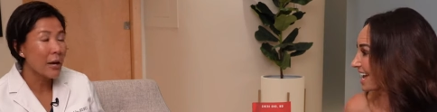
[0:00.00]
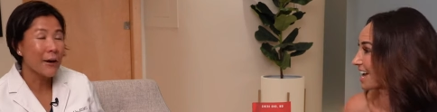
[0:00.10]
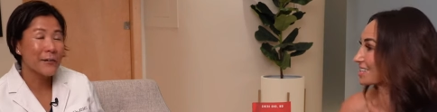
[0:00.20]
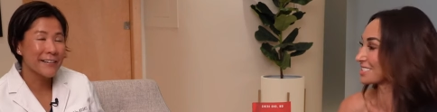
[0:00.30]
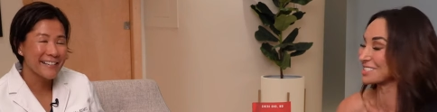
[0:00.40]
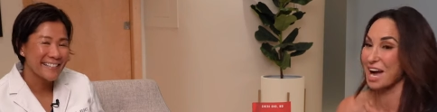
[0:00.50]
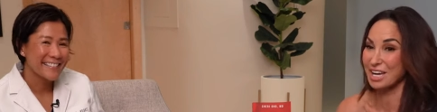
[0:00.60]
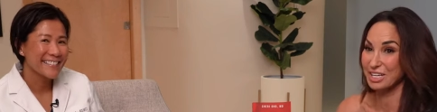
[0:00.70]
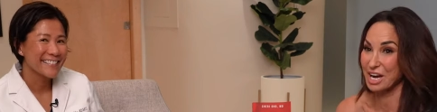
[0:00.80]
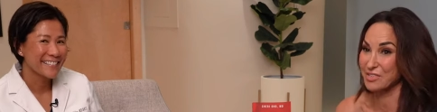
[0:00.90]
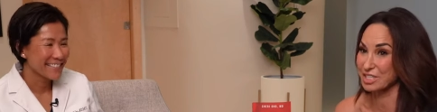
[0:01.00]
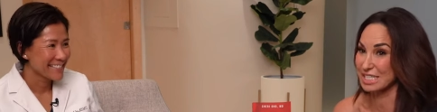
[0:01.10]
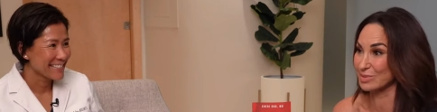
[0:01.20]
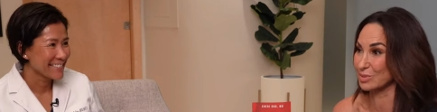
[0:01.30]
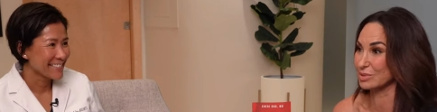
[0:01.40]
Speaker 1: No. and it's not going to cover
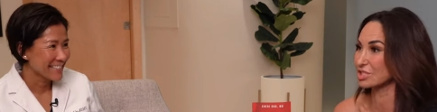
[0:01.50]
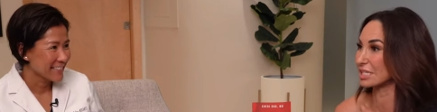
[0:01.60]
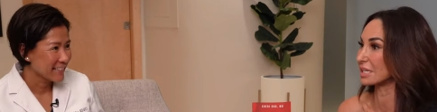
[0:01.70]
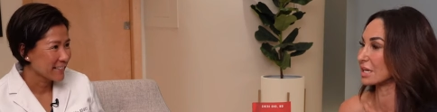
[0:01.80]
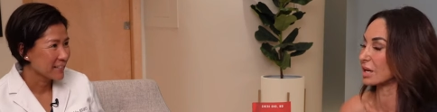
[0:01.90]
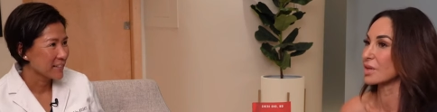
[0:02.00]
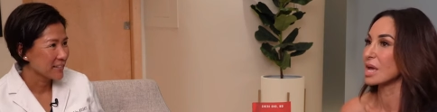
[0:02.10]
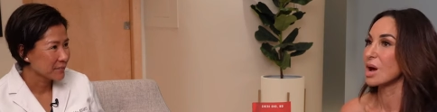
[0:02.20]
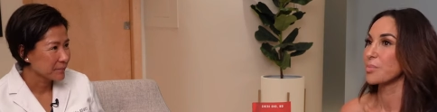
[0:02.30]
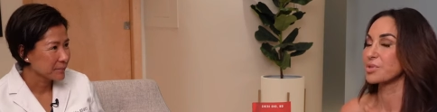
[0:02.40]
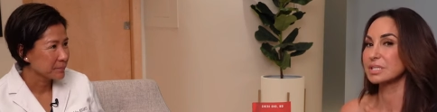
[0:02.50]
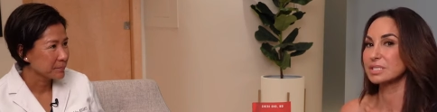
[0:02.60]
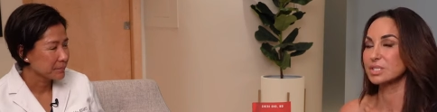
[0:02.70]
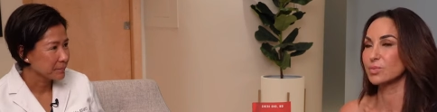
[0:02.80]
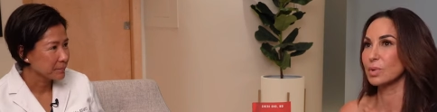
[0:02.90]
the EV machine and all. But
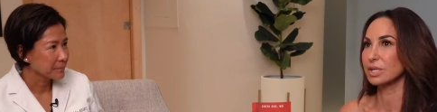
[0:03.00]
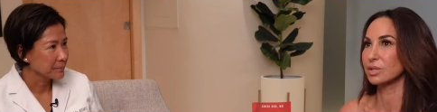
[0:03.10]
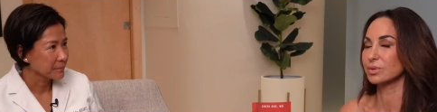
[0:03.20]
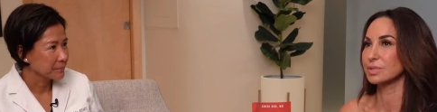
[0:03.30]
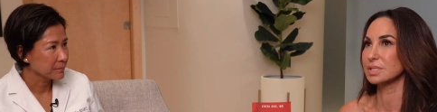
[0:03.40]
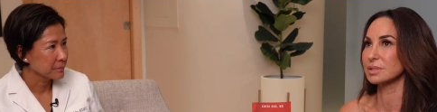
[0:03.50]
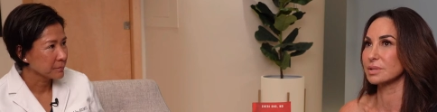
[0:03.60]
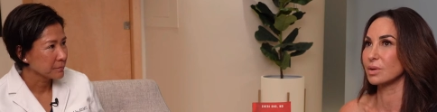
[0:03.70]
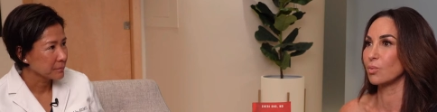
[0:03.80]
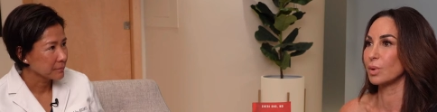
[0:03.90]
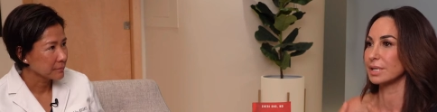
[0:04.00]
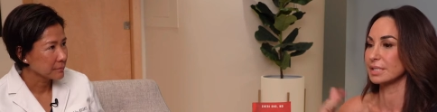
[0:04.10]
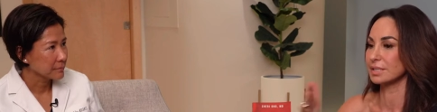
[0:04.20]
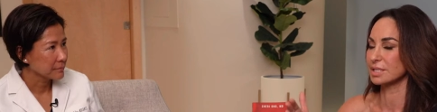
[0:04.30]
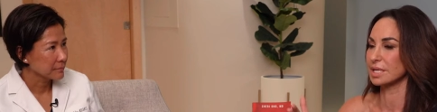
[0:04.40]
this is one of those, what
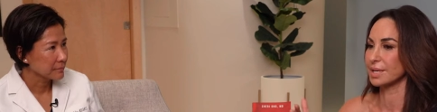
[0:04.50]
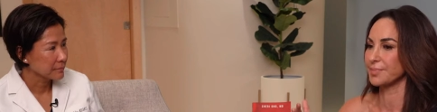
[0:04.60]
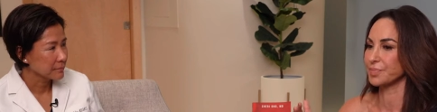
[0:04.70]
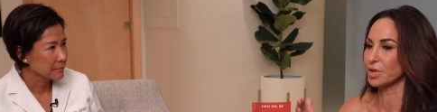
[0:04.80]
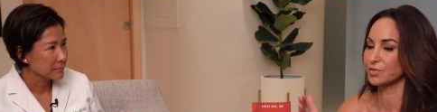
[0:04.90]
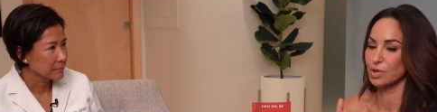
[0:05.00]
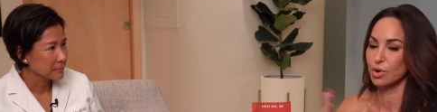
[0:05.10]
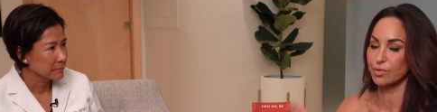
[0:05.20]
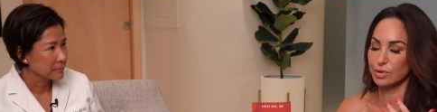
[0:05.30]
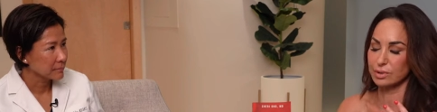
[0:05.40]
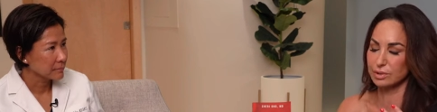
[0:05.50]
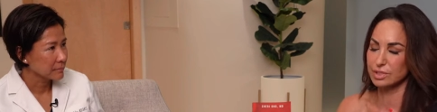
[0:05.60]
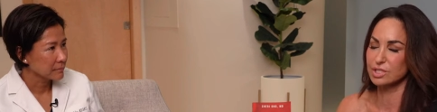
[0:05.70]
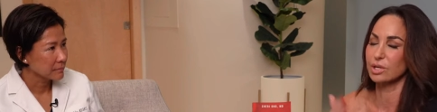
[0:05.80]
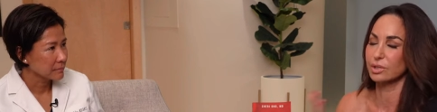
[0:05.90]
is the, you have to over,
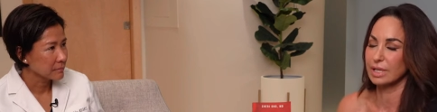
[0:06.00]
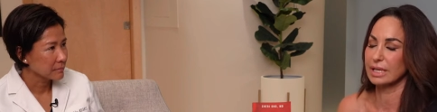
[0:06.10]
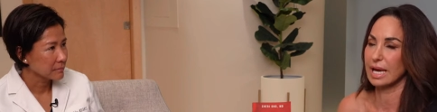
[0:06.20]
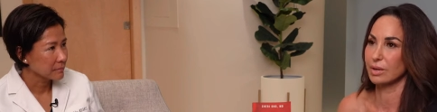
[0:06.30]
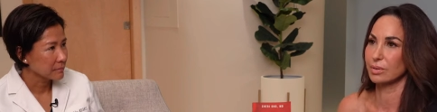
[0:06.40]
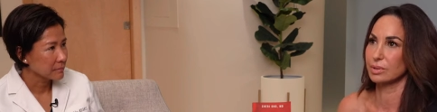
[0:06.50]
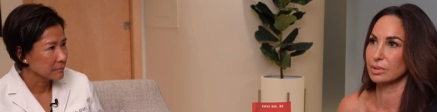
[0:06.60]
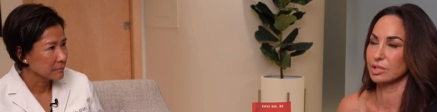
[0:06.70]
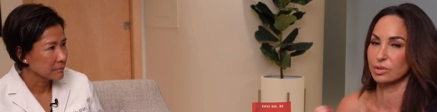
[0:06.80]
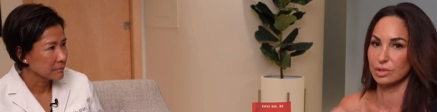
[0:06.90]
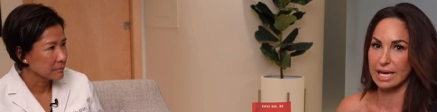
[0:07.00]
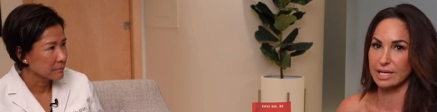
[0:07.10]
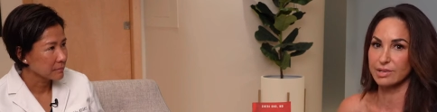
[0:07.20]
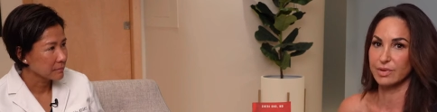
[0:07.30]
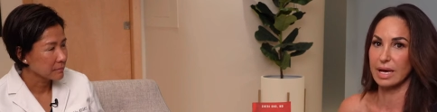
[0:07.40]
start looking at your
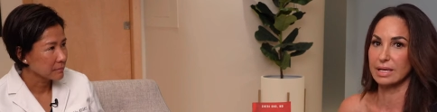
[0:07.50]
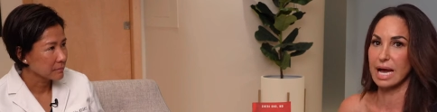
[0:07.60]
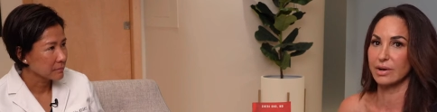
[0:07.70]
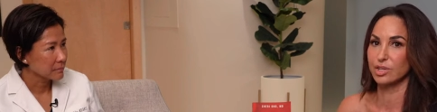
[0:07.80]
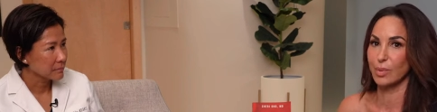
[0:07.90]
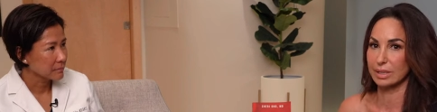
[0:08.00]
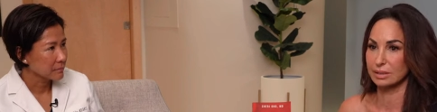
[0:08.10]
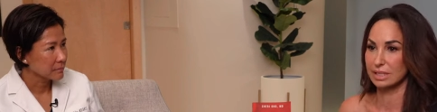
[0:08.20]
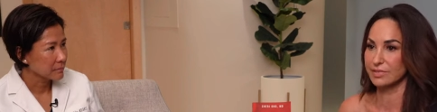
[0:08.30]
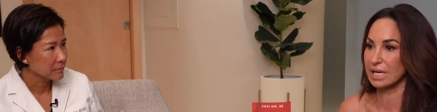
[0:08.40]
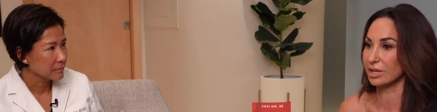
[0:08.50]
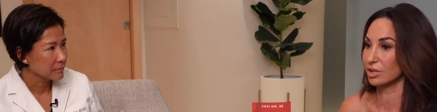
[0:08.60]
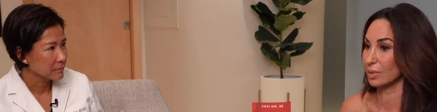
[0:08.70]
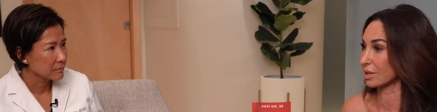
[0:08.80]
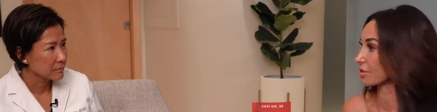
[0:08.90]
life and how you want to live and how
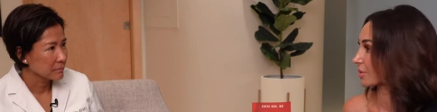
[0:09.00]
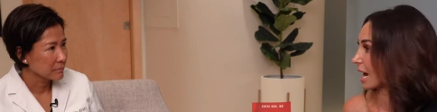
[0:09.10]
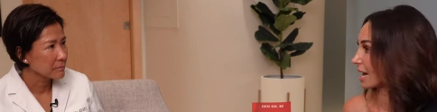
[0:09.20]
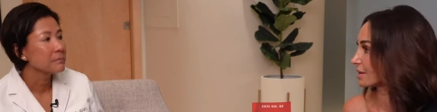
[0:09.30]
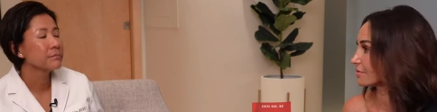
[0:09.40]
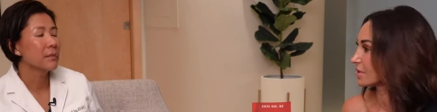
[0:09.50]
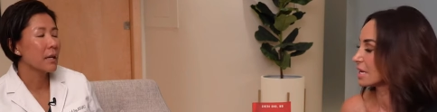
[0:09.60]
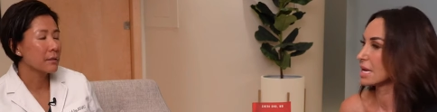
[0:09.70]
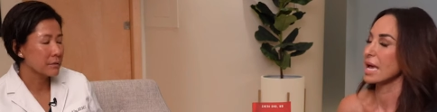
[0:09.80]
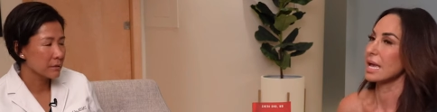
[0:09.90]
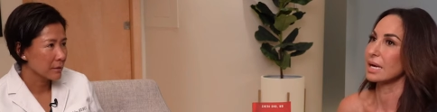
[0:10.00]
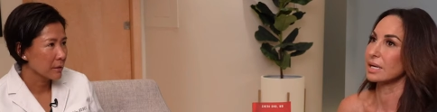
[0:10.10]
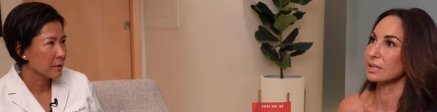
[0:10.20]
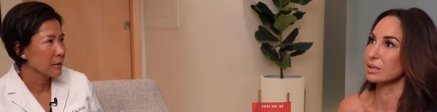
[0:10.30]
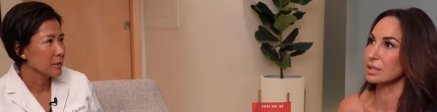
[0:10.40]
you want to thrive. Yes.
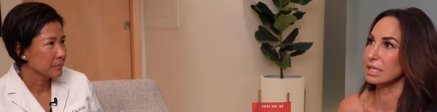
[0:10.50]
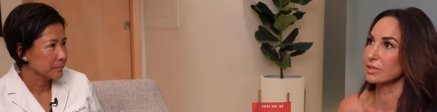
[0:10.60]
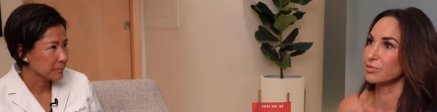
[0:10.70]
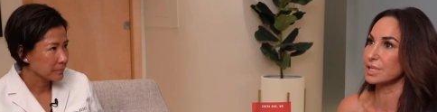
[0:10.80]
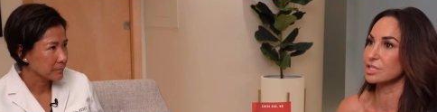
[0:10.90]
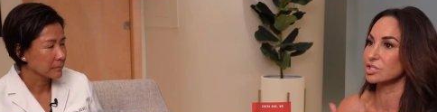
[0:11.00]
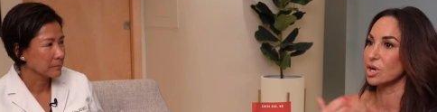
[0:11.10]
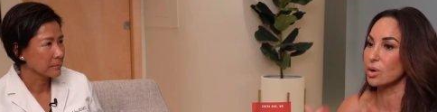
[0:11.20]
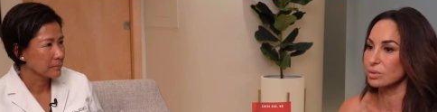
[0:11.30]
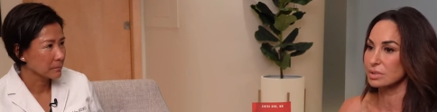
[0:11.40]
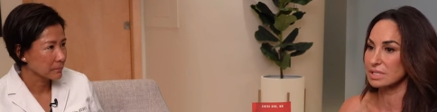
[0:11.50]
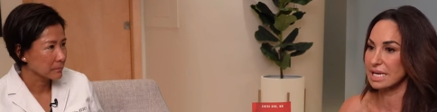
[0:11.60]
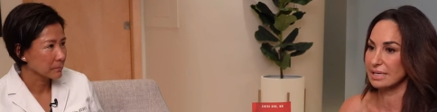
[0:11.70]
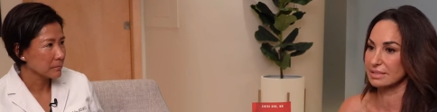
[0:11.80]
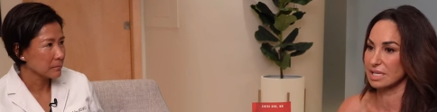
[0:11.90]
And if we don't
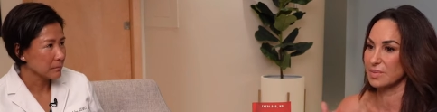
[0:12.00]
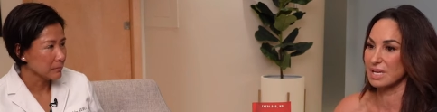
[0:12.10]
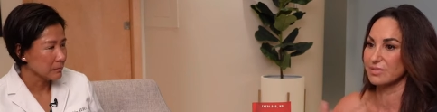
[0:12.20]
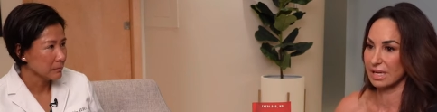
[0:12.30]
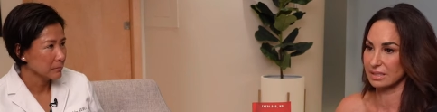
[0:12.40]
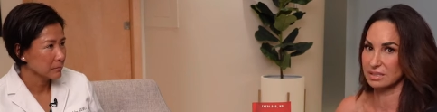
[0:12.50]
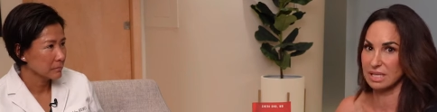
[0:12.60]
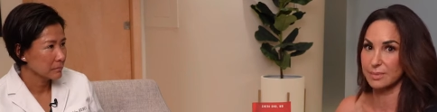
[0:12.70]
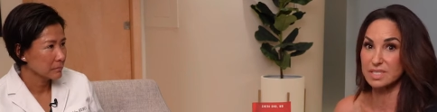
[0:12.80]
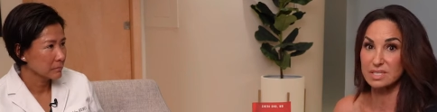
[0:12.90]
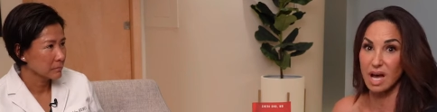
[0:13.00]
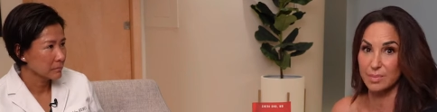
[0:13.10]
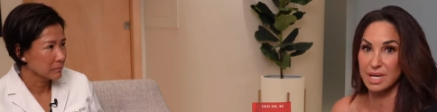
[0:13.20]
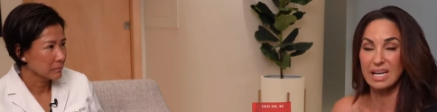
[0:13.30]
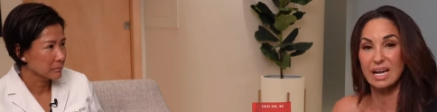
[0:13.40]
take some advanced steps,
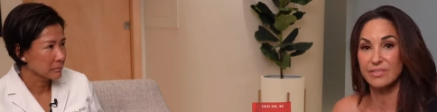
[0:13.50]
some, not